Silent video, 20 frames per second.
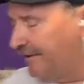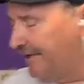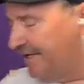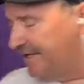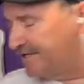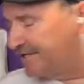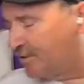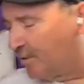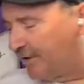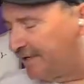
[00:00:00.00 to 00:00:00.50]
It
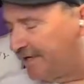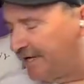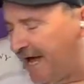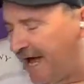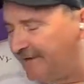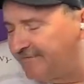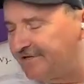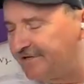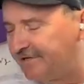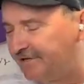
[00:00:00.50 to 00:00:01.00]
is going to
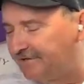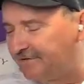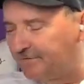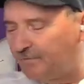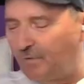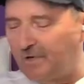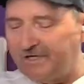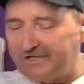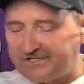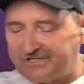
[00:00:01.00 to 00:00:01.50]
have to do
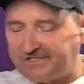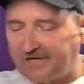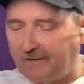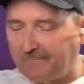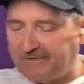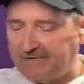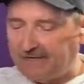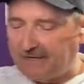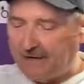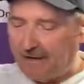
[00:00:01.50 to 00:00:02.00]
with
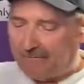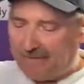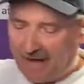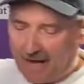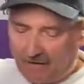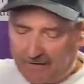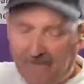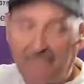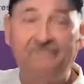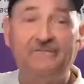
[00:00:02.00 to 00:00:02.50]
something
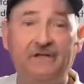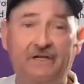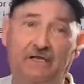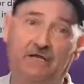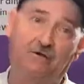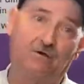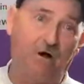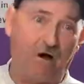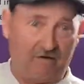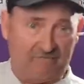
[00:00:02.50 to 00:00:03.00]
about a
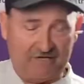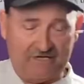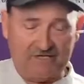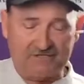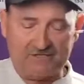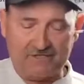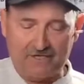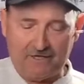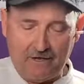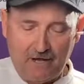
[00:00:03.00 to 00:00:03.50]
video,
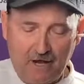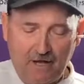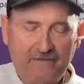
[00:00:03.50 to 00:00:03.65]
obviously,